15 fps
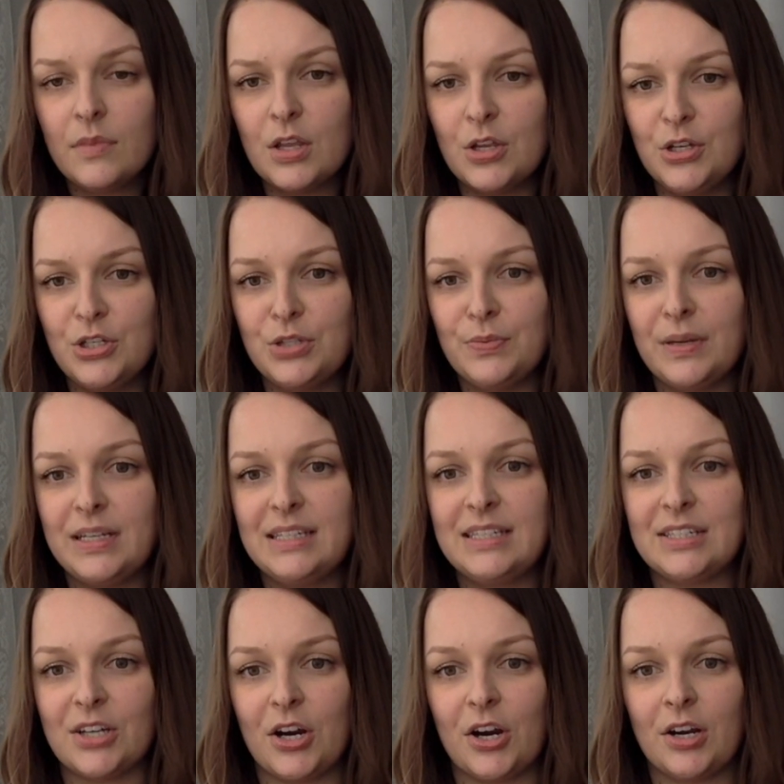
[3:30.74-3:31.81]
you just want to
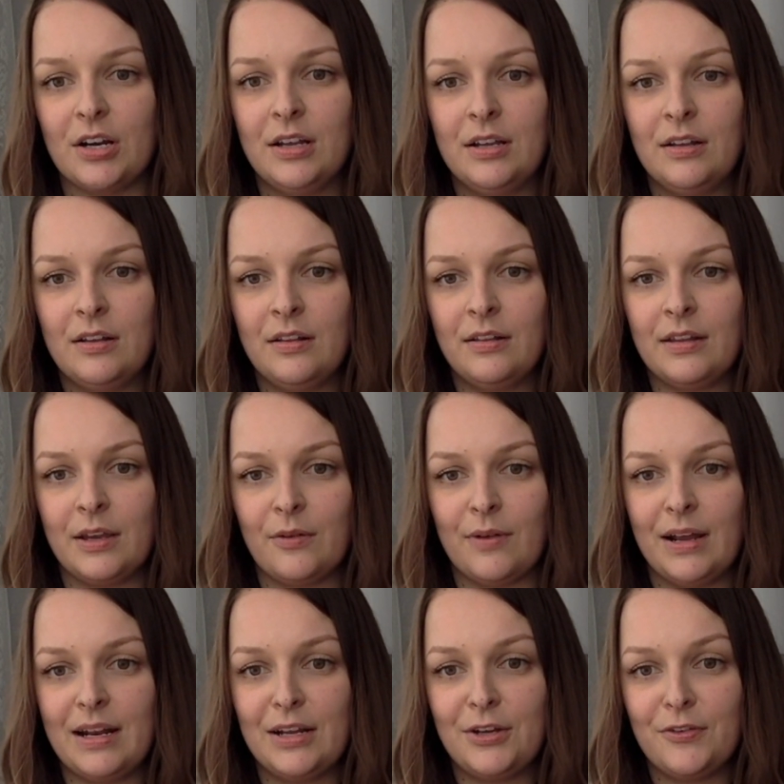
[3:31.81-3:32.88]
start
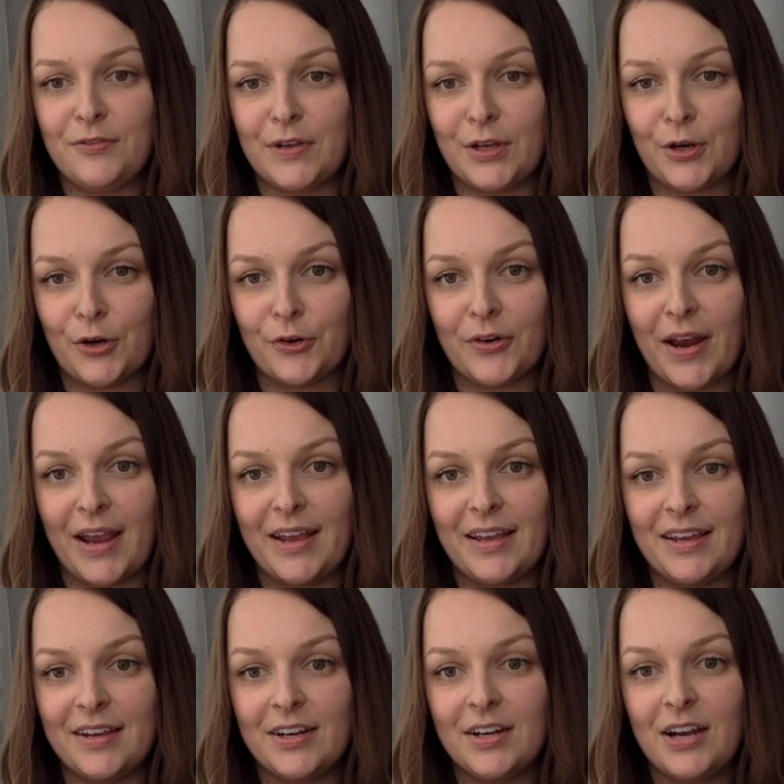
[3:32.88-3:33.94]
right on your finger right
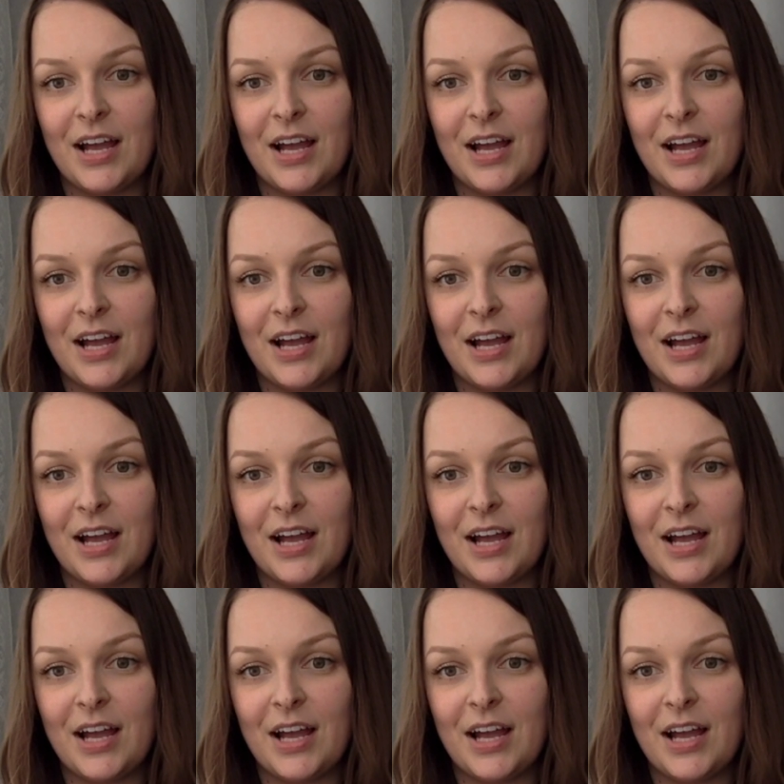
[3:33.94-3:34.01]
here,